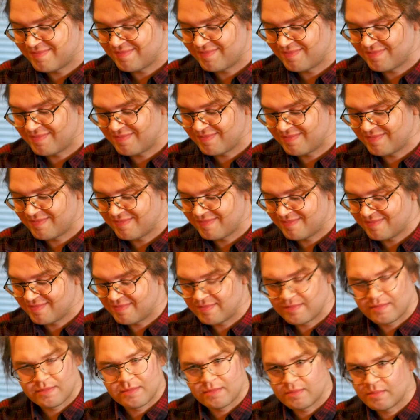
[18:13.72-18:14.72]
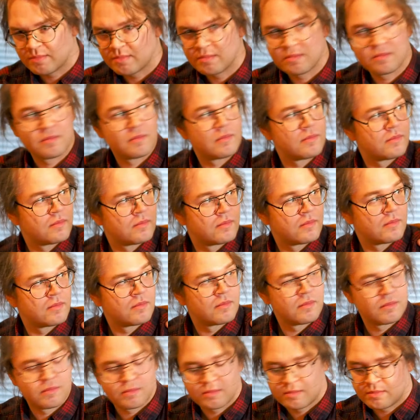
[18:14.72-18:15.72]

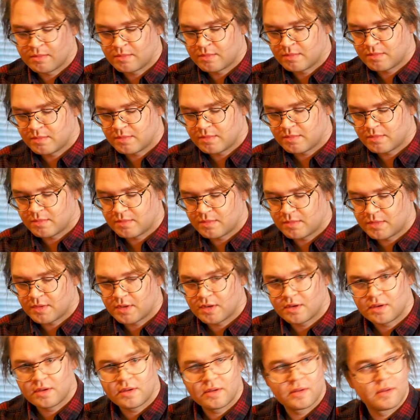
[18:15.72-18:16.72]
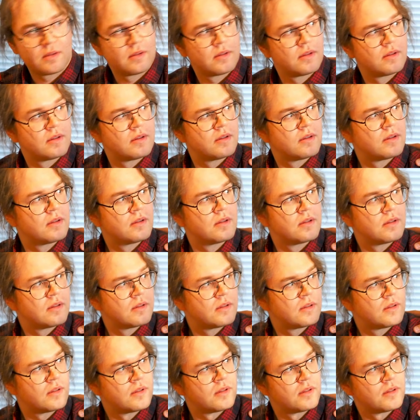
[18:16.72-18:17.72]

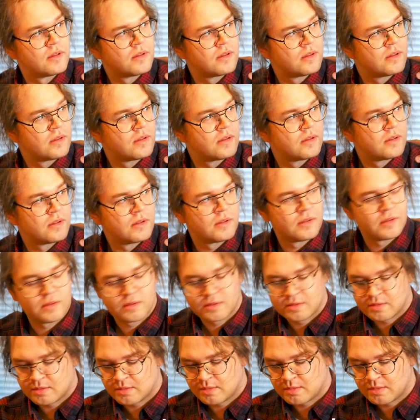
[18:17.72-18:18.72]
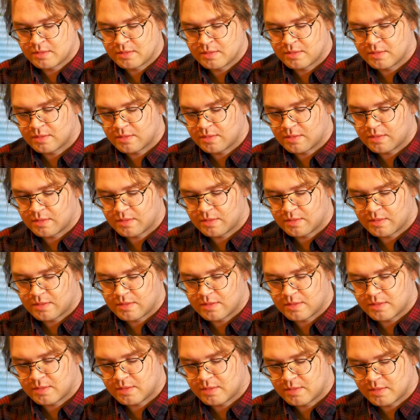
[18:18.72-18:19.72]

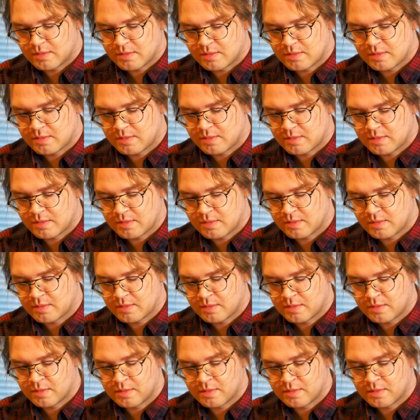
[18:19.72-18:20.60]
No words are spoken by the person on screen.